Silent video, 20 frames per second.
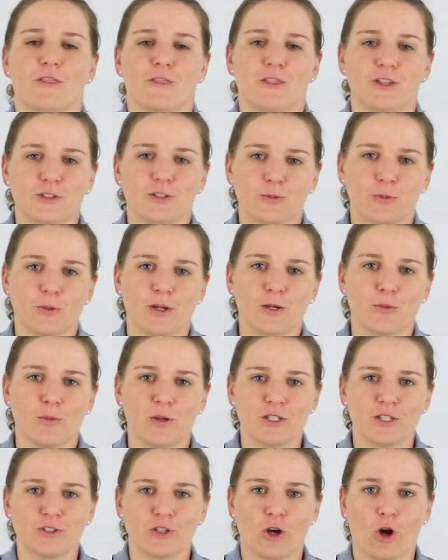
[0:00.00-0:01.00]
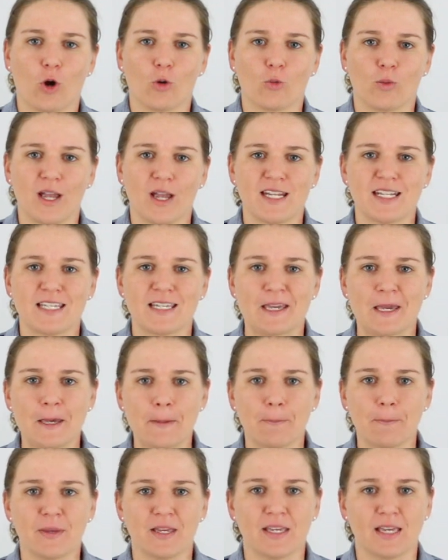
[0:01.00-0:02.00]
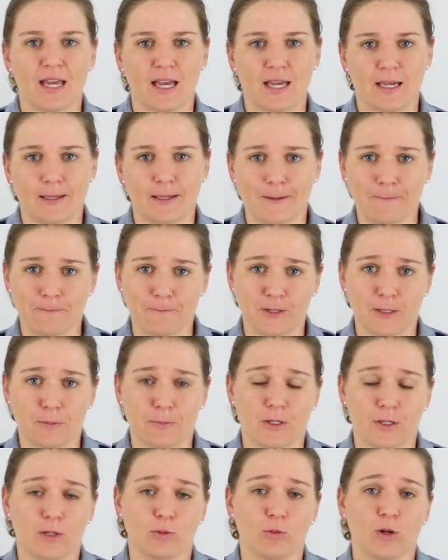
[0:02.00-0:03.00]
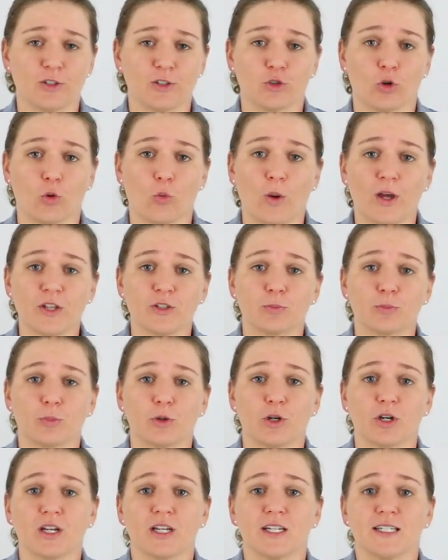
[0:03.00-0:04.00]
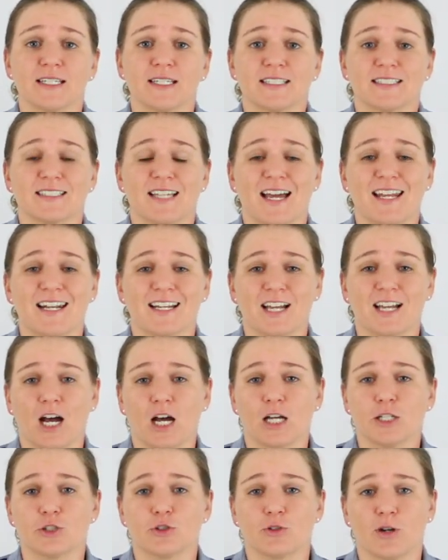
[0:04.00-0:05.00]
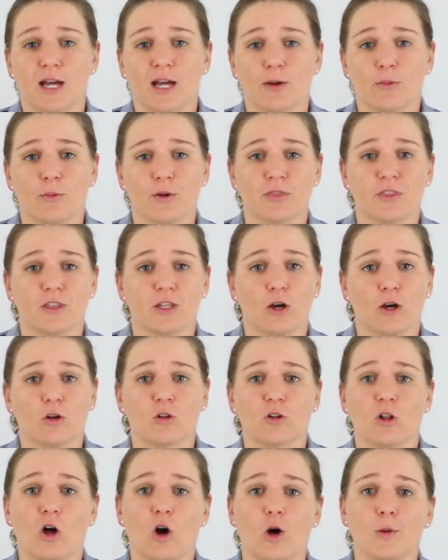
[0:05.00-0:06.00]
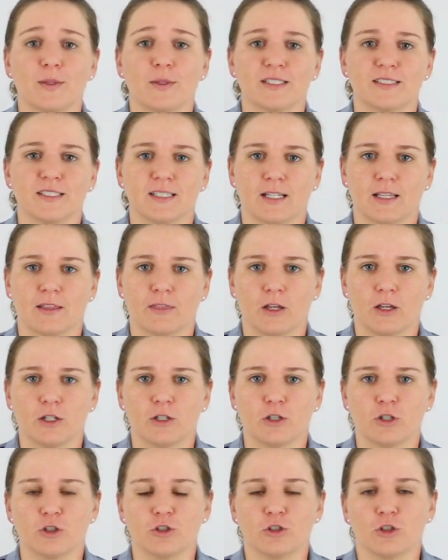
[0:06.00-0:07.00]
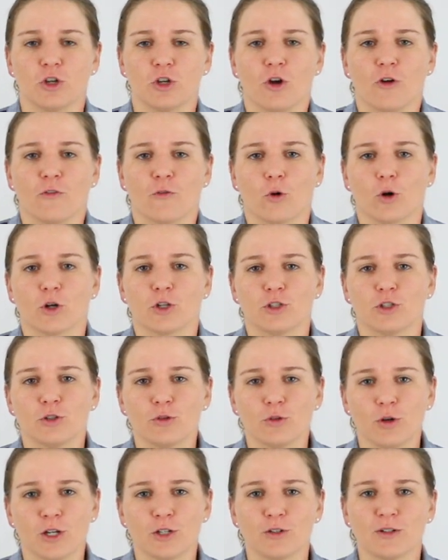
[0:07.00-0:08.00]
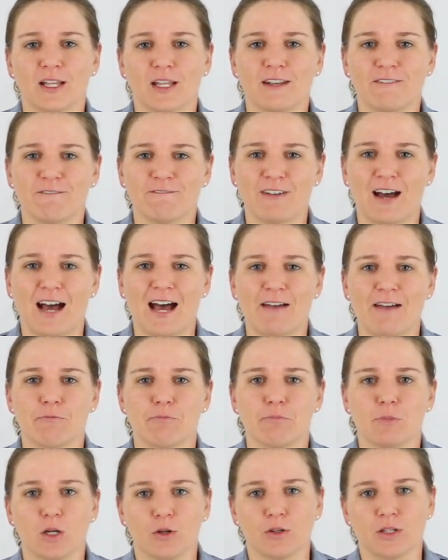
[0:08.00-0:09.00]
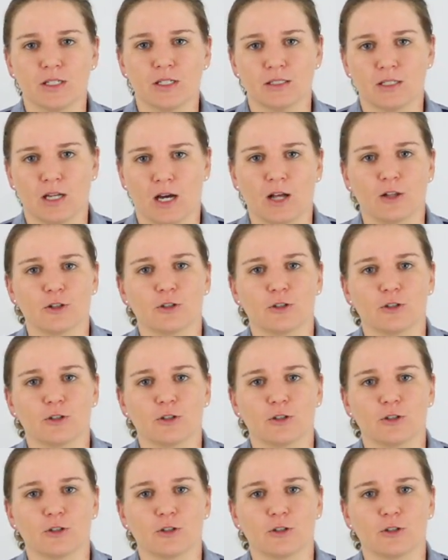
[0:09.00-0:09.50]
This week, we saw reigning NBA MVP Russell Westbrook sign a contract with the Oklahoma City Thunder for $205 million